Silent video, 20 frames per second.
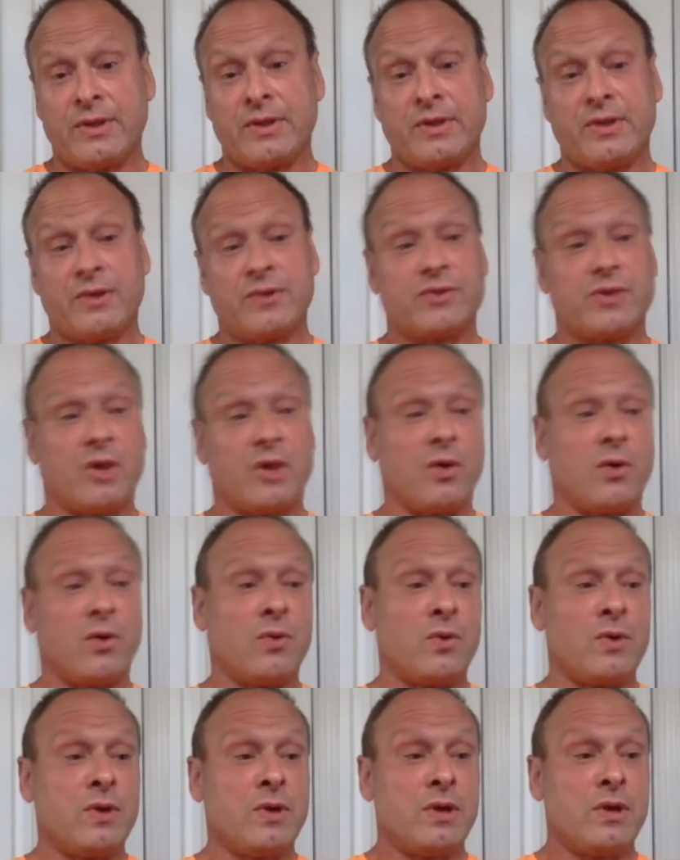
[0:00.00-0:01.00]

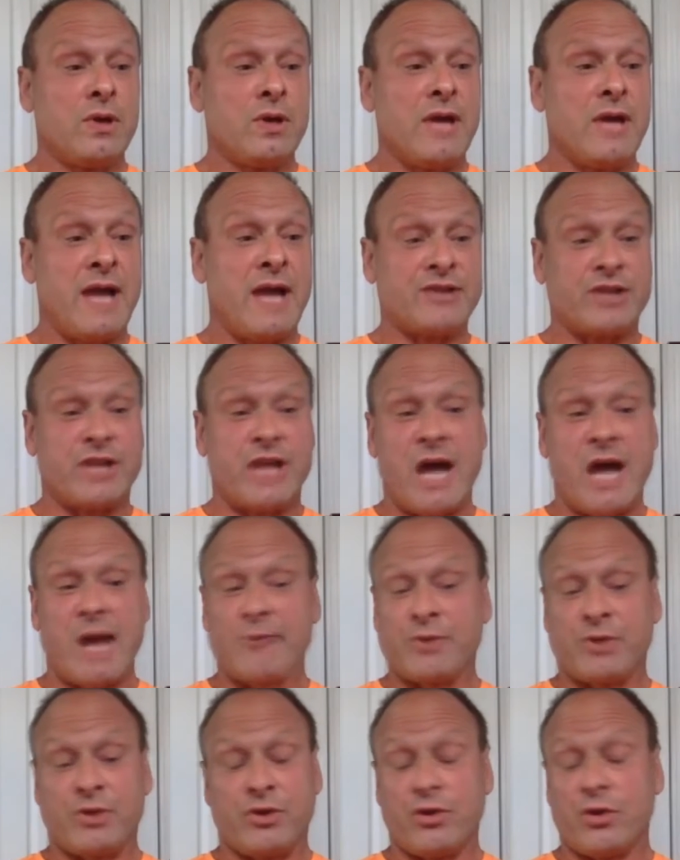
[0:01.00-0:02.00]
So as an
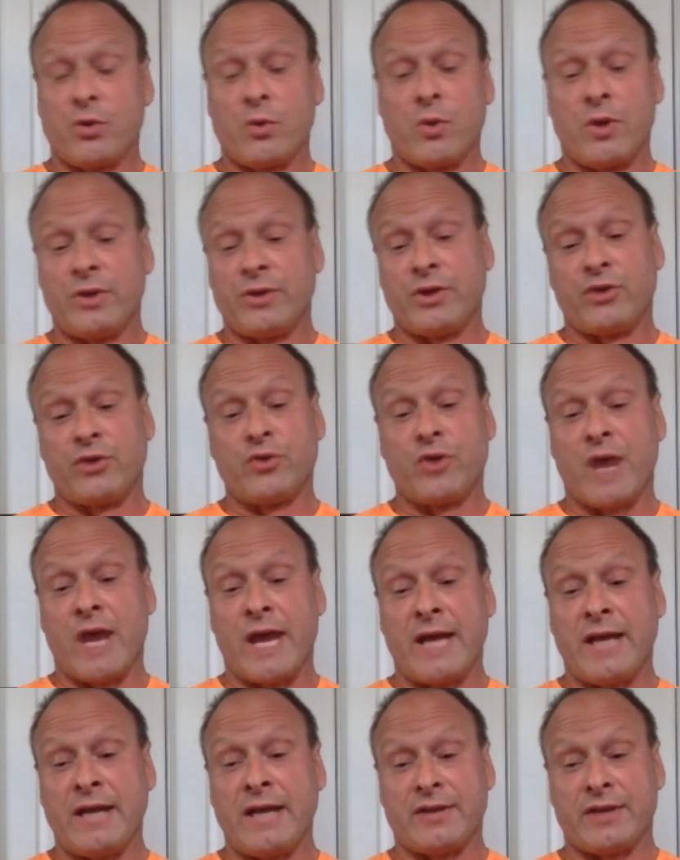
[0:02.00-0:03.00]
option, they're willing to try
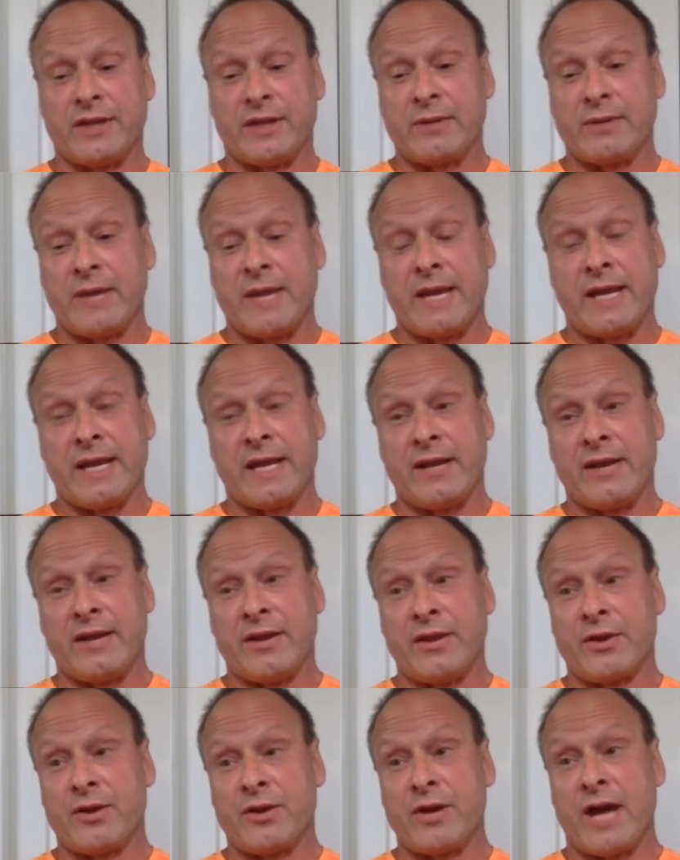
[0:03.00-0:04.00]
anything, and
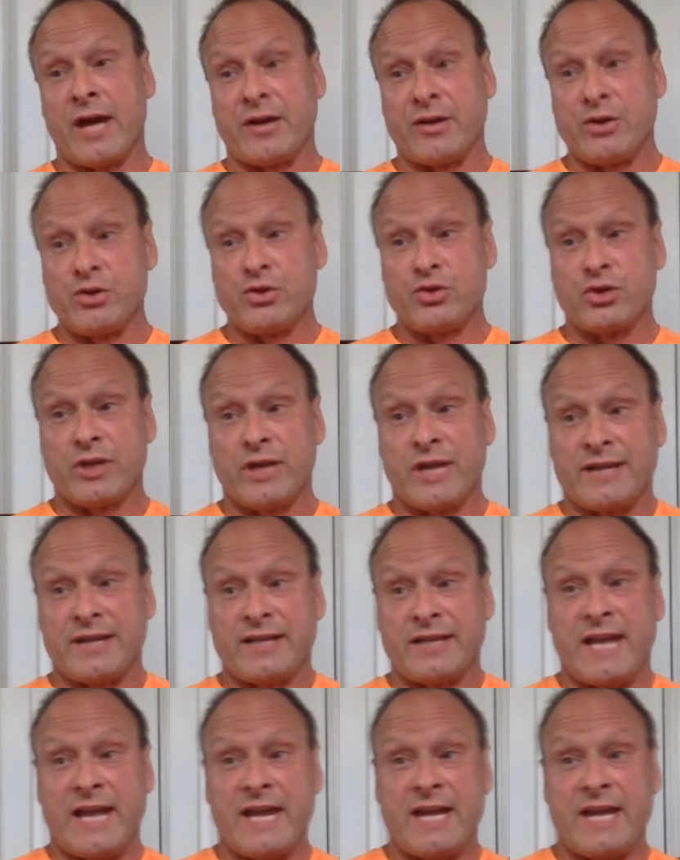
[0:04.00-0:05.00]
they're not usually at
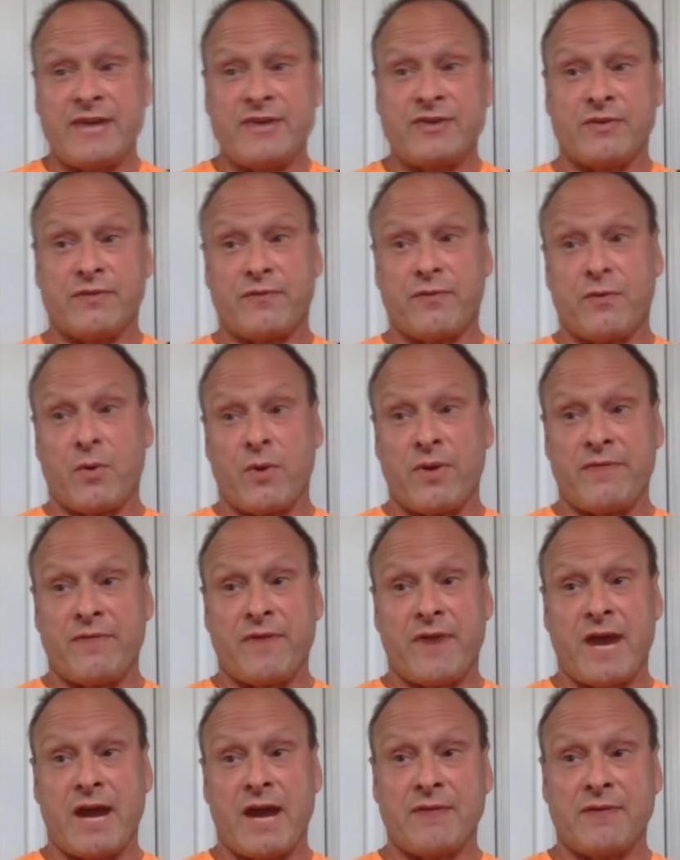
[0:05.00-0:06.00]
the age of
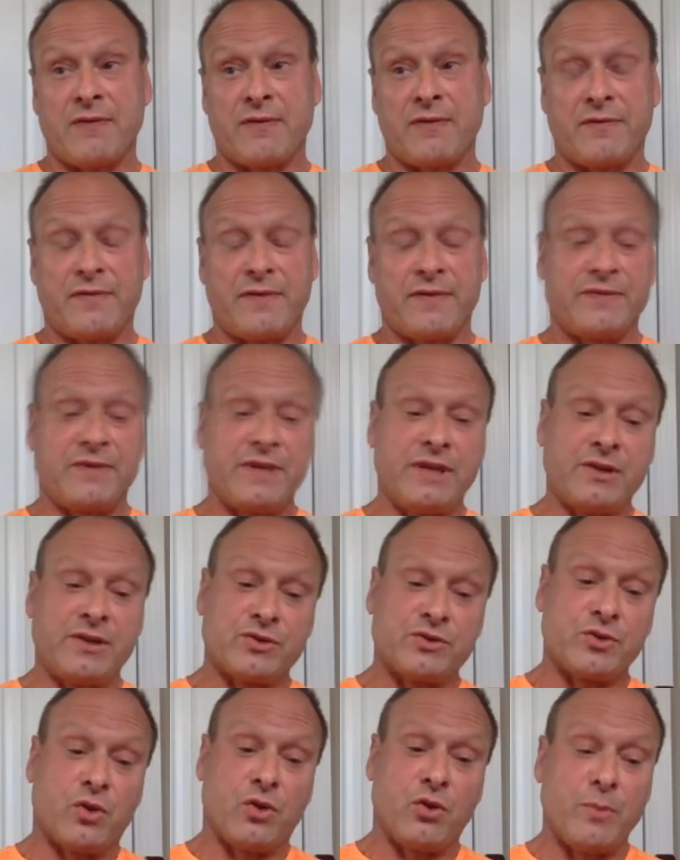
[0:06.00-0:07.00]
45 or 50
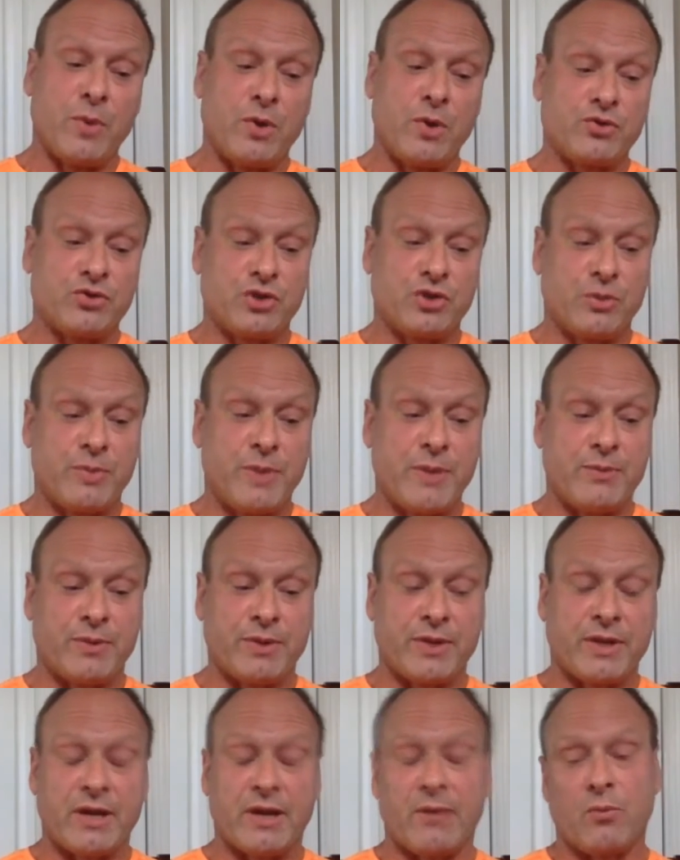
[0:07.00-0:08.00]
years old. Most of the people
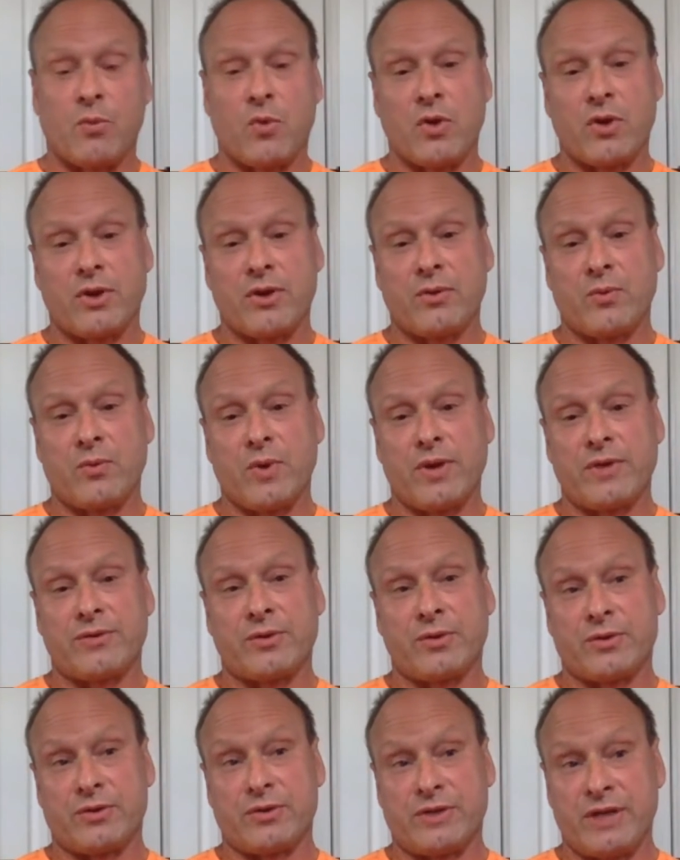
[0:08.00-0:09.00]
that I'm working with
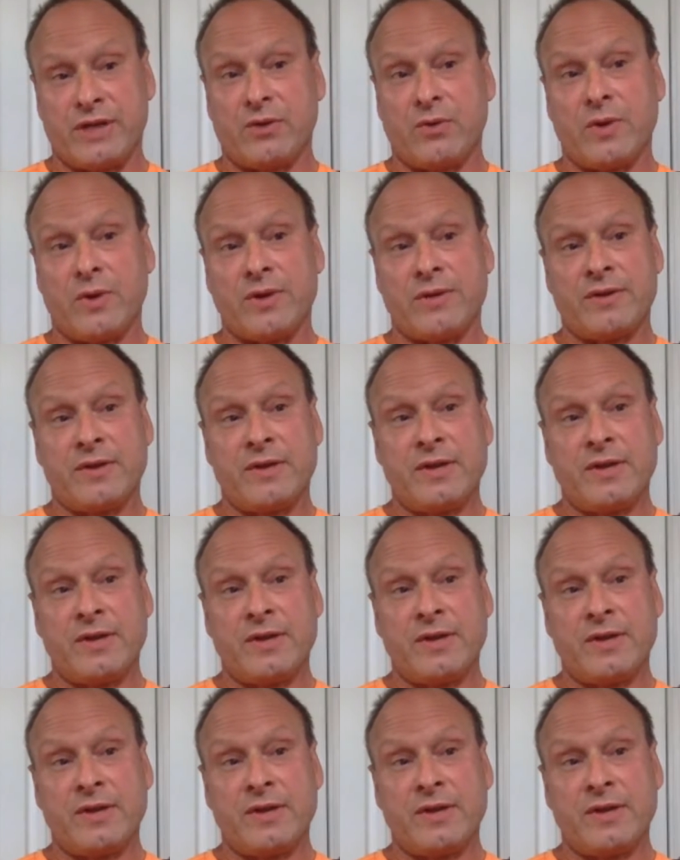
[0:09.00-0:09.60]
or deal with,